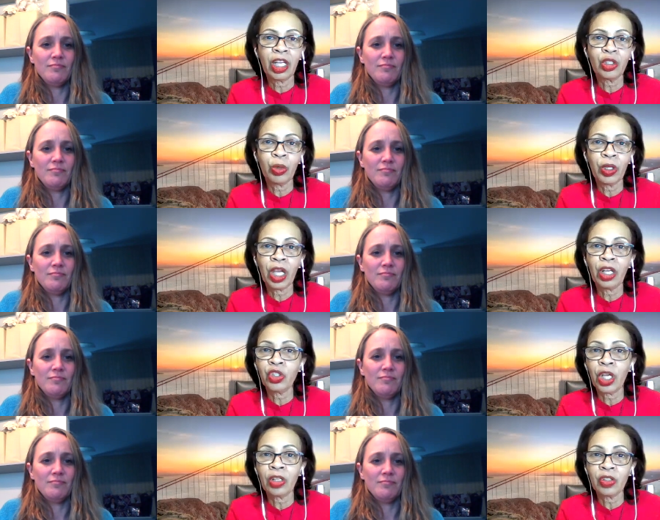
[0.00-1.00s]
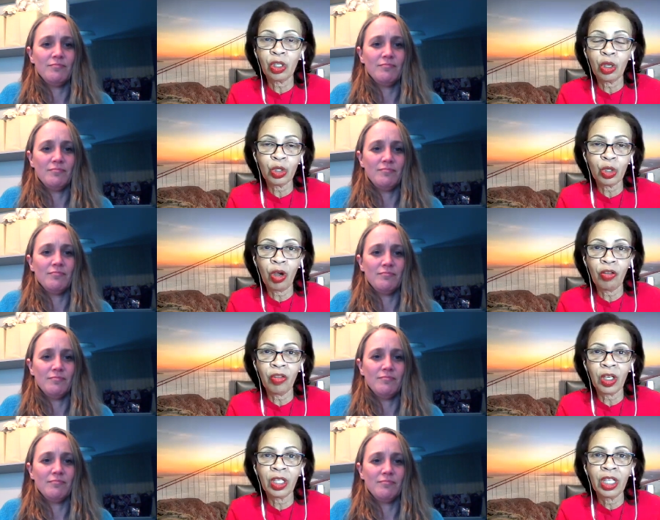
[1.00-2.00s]
Speaker 1: touch with her. She has a lot to
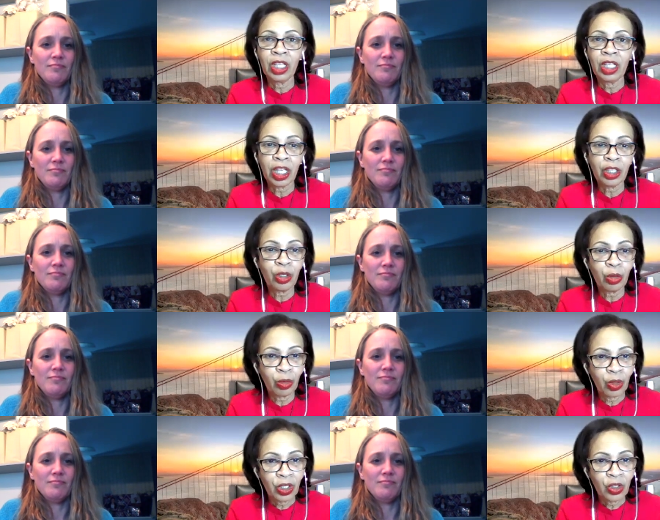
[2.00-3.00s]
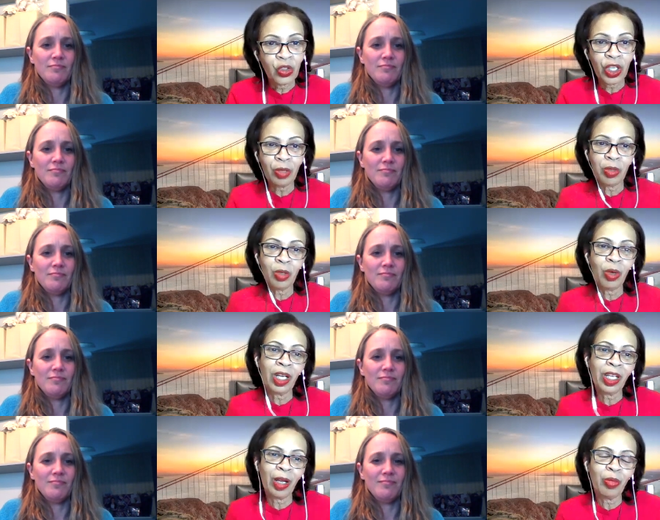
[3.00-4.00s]
offer. Thank you. Jaymie,
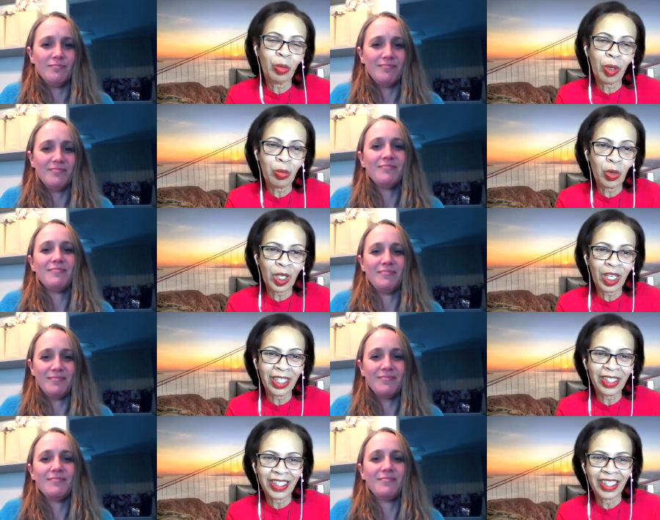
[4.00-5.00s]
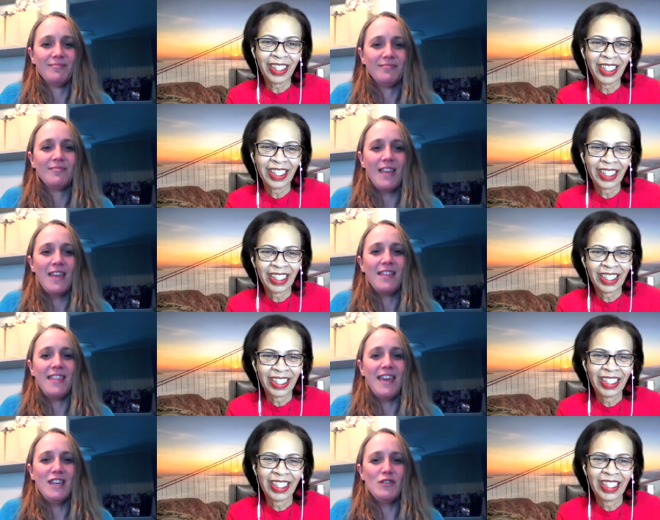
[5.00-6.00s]
welcome to my
Speaker 2: podcast.
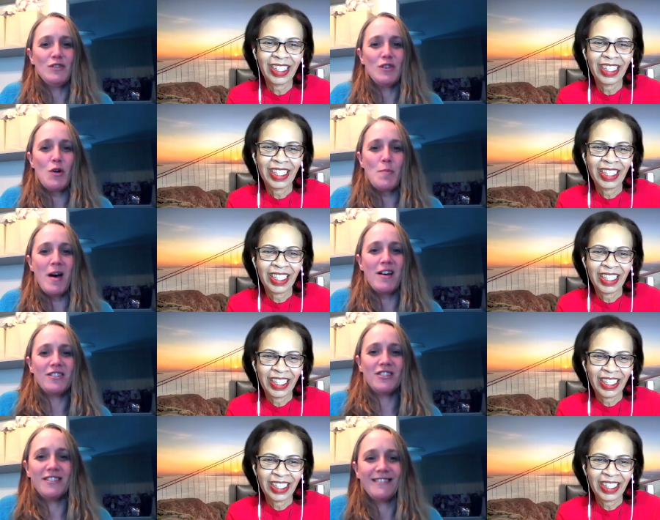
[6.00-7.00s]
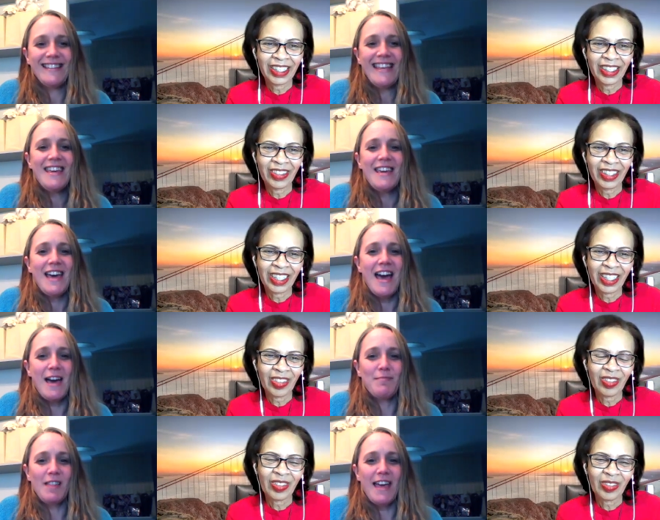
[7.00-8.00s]
Thank you so much.
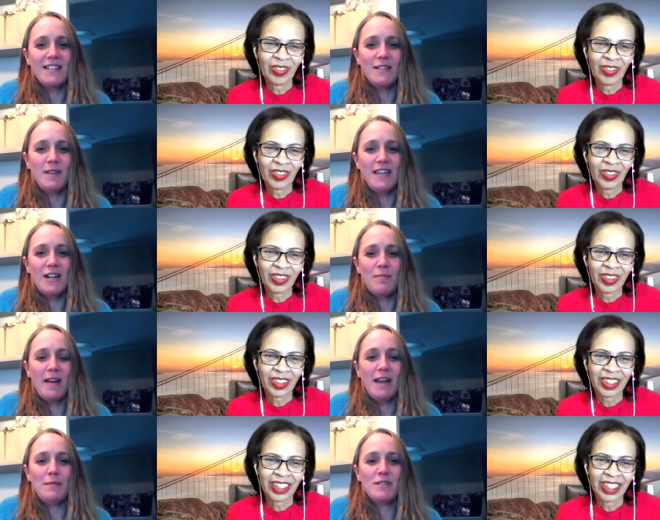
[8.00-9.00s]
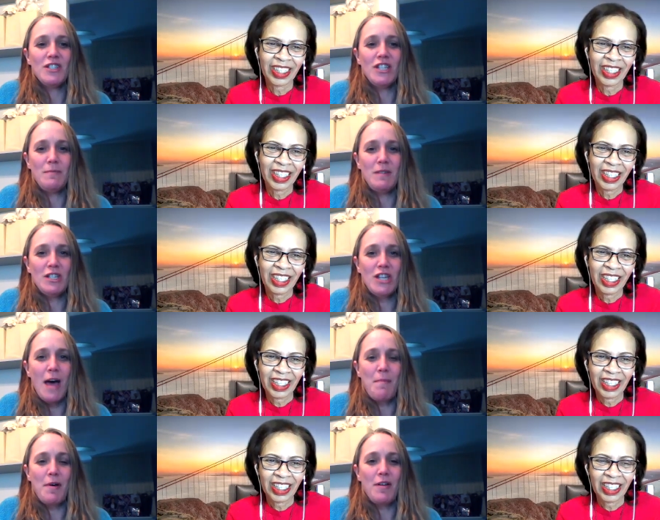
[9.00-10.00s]
I'm glad to be here. My name is Jaymie
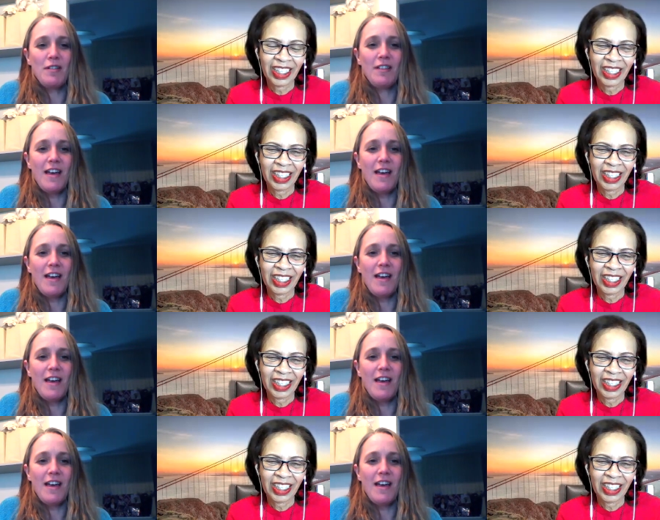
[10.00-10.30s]
Chapple.